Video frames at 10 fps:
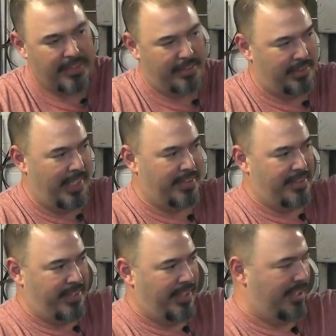the length
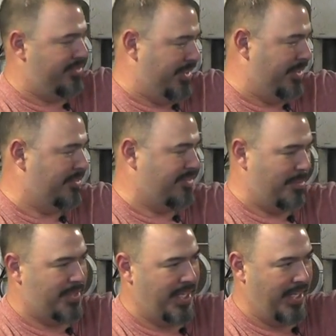of the elephant
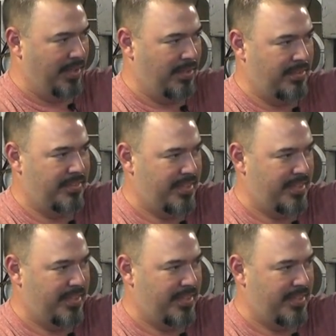from tail